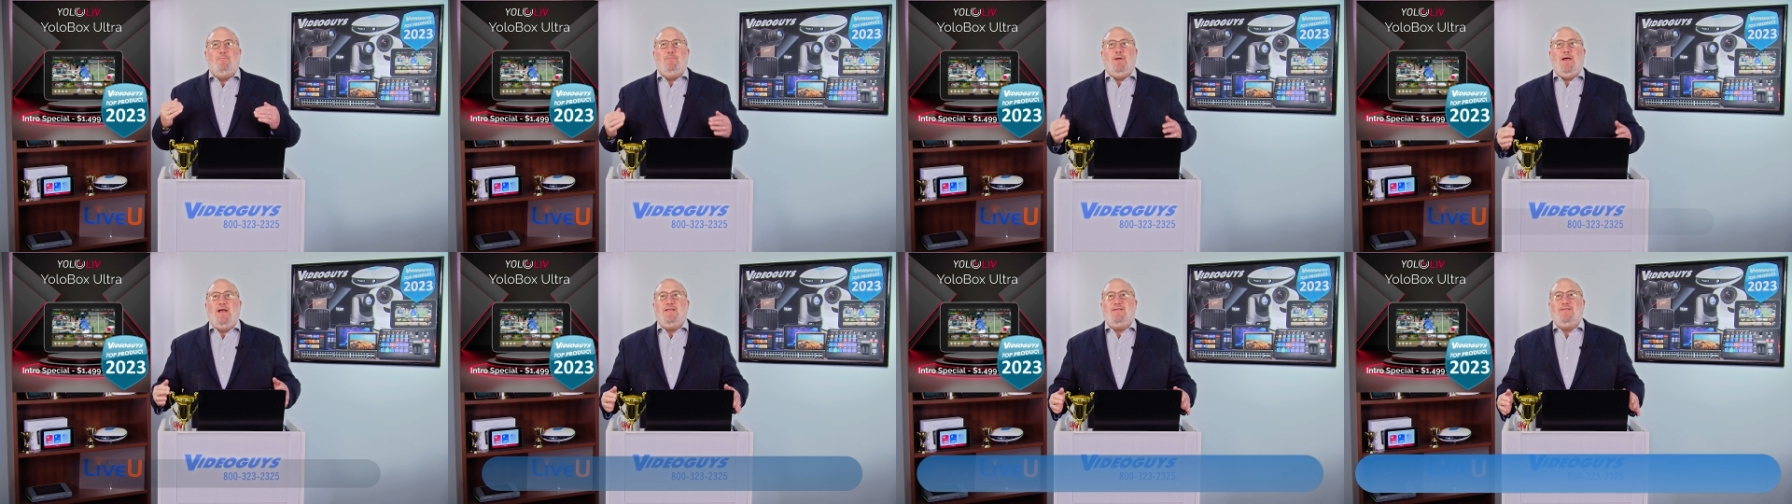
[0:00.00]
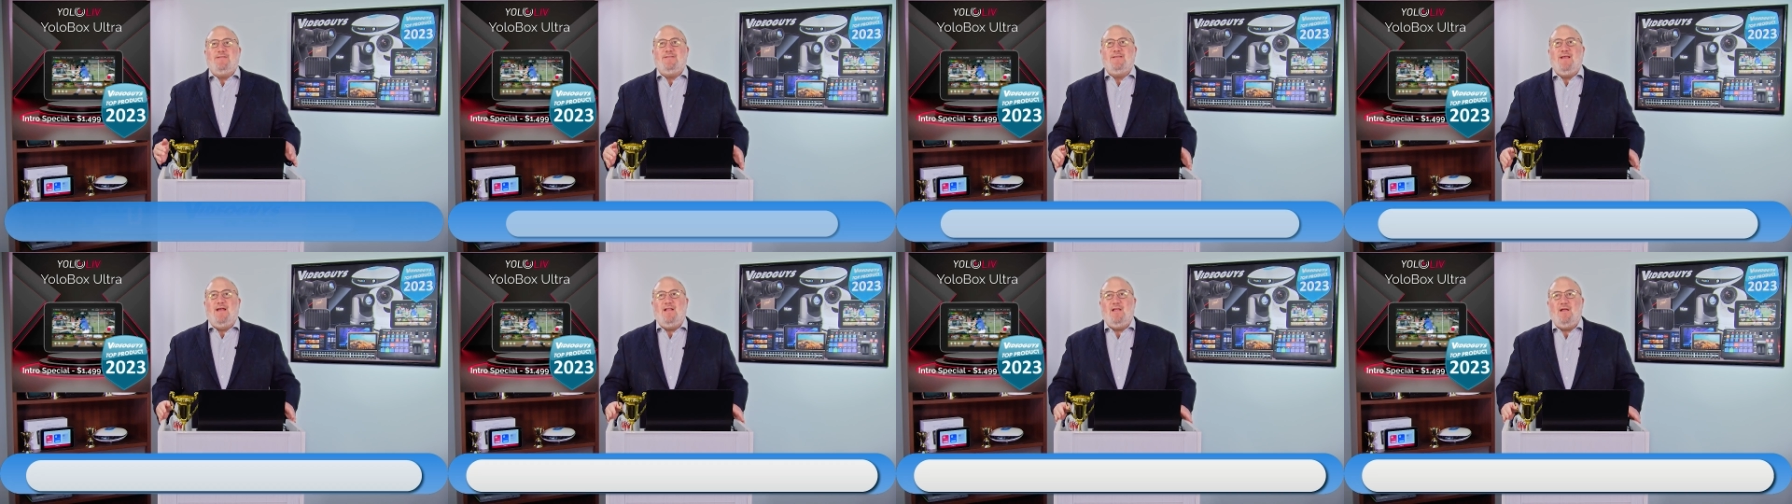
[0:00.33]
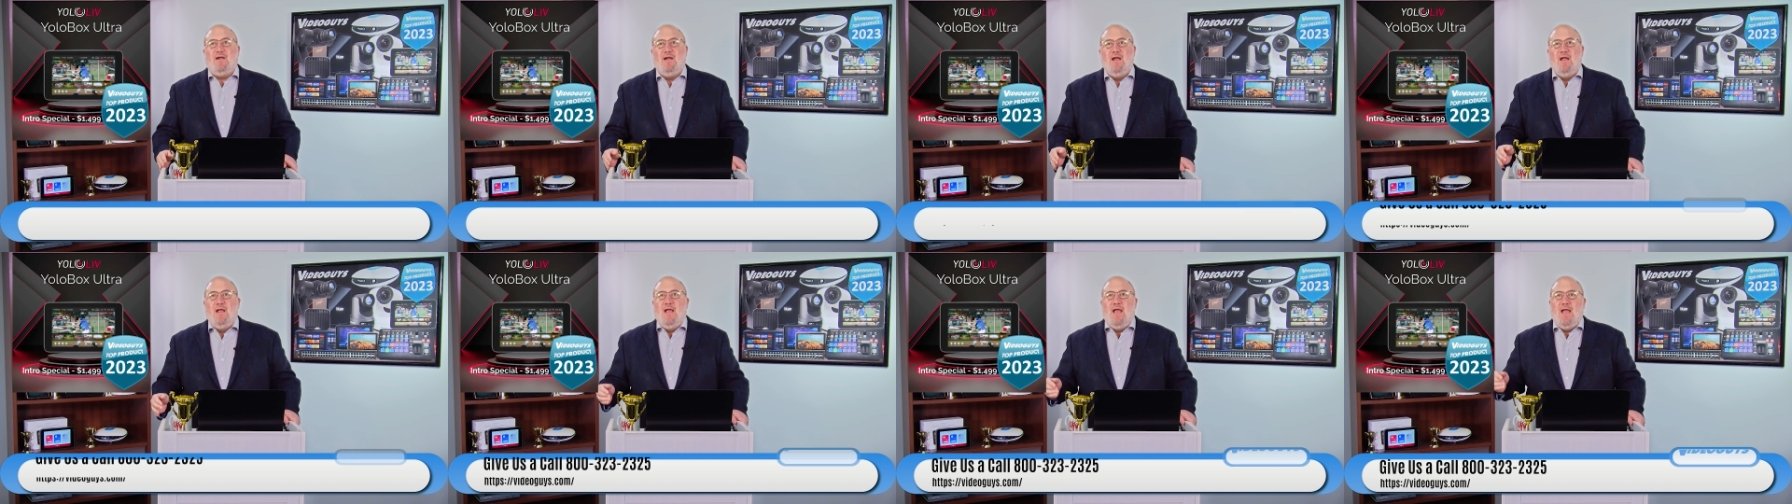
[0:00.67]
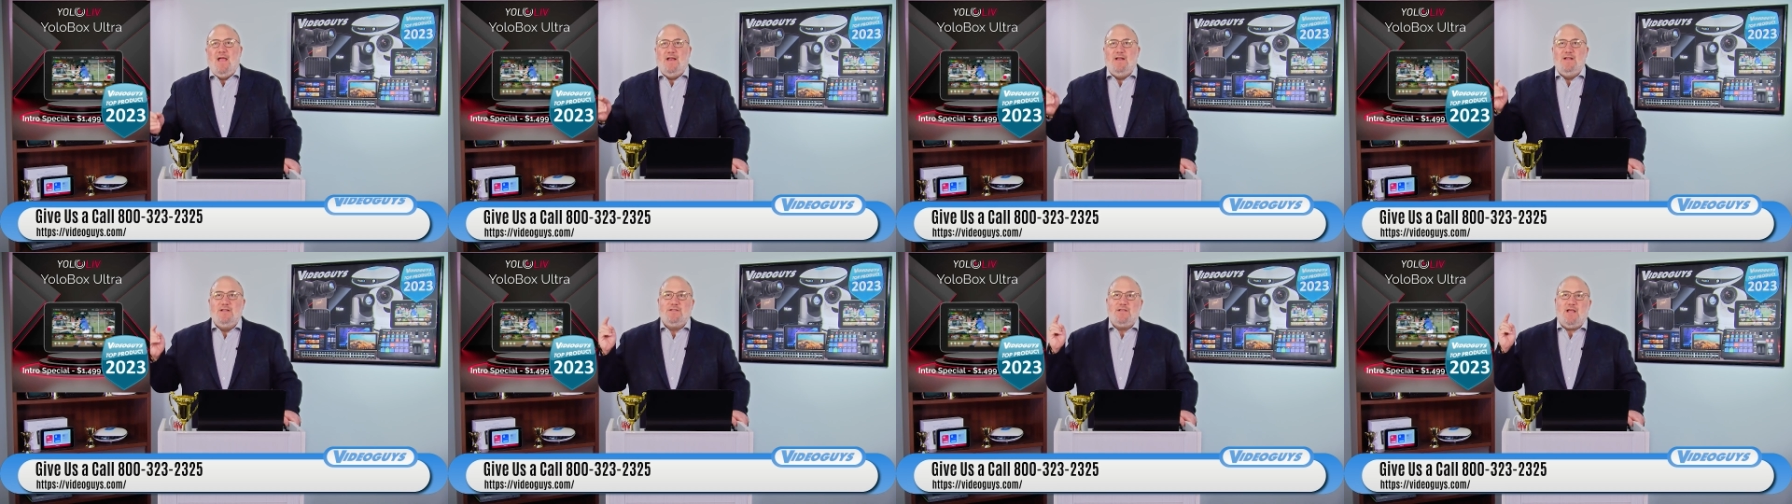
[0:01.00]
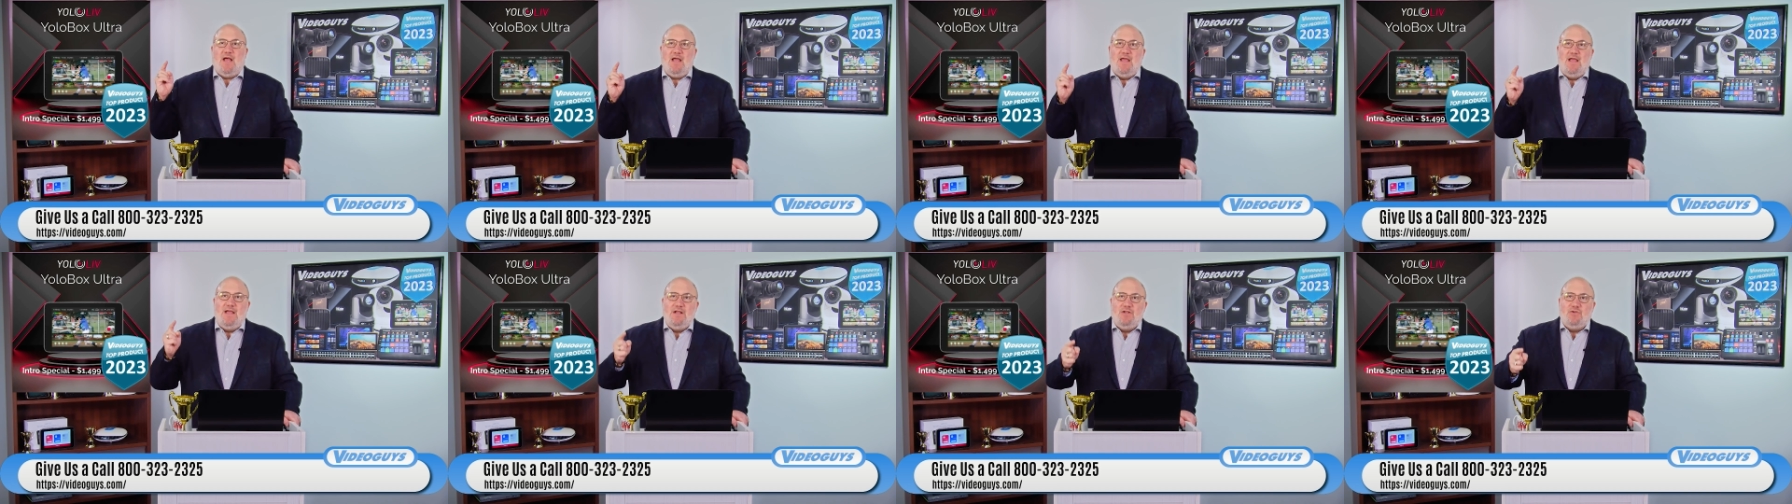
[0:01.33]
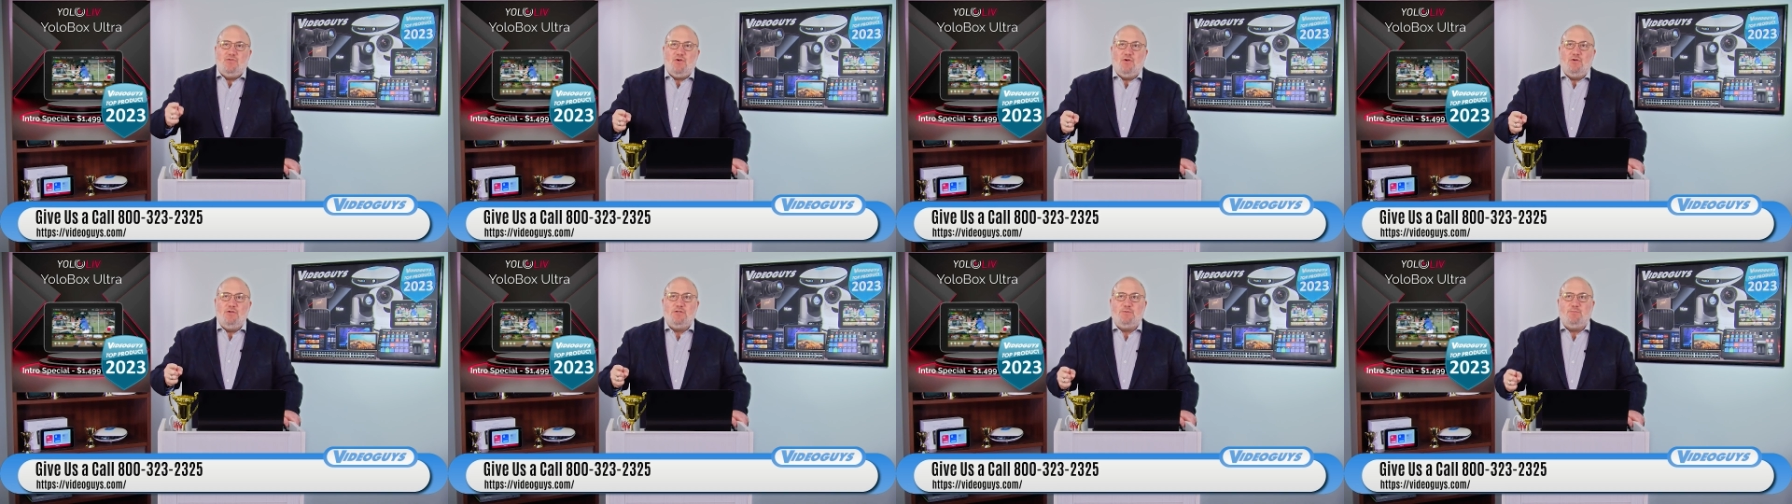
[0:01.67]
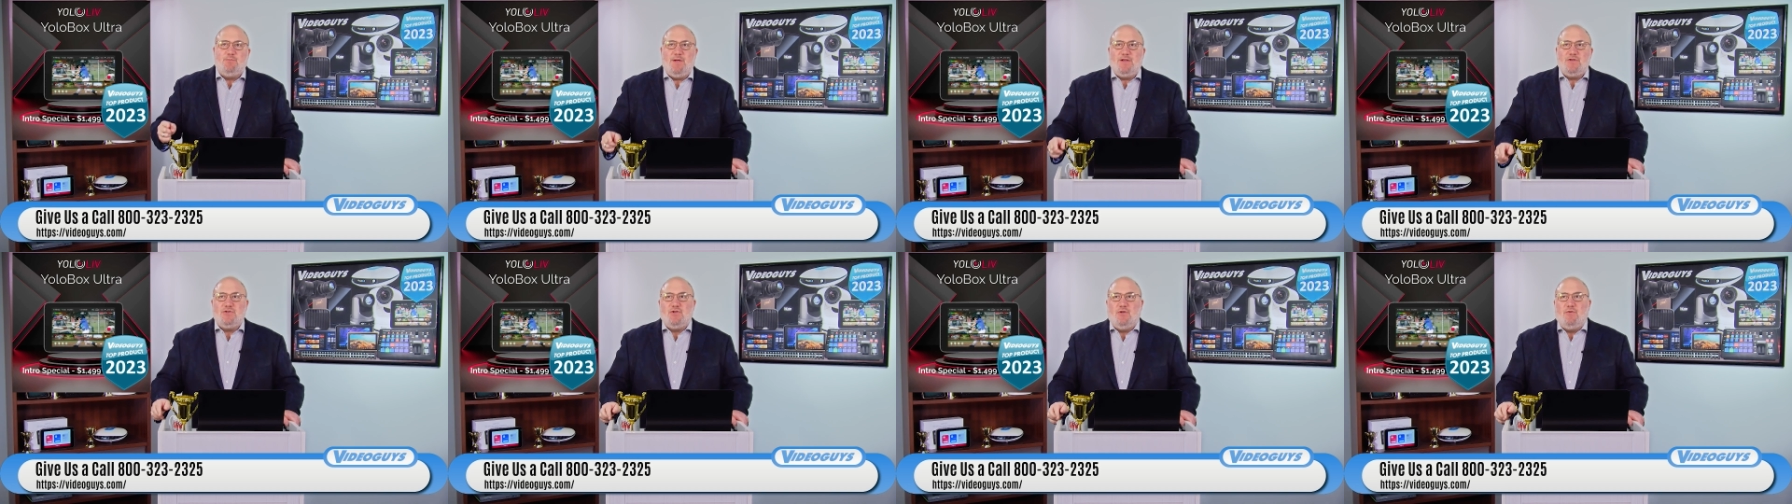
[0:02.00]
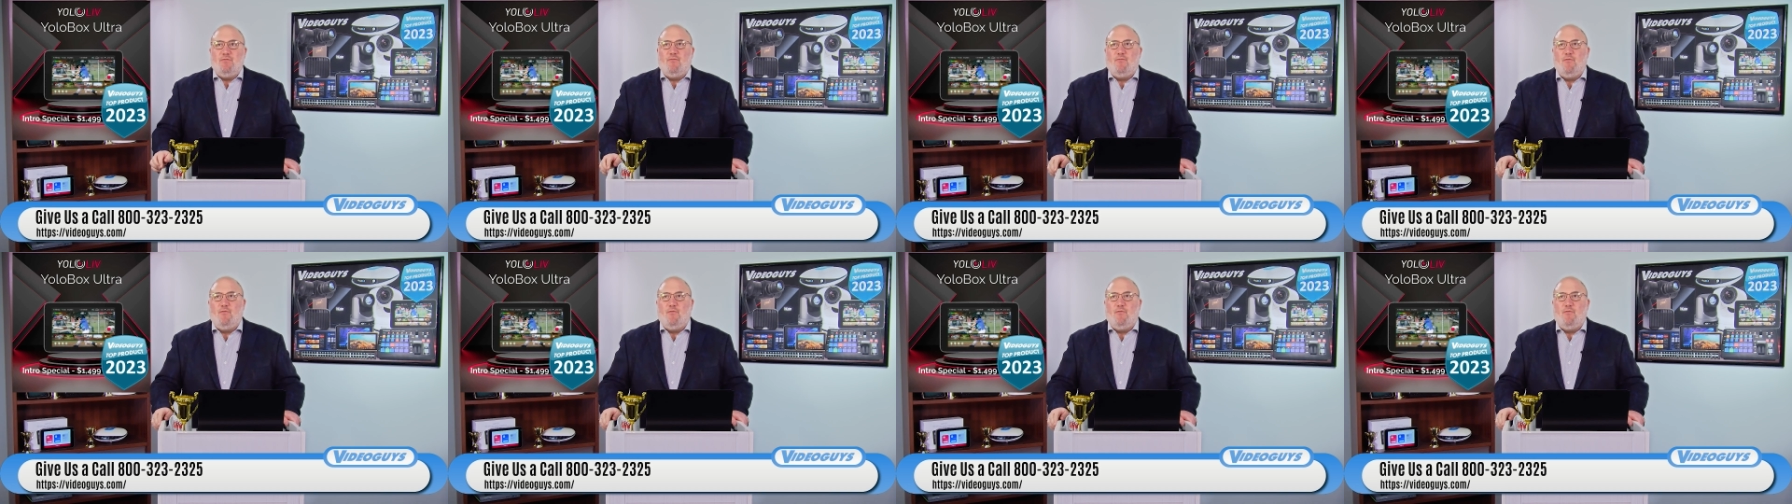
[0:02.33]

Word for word: bestseller. It is intro special,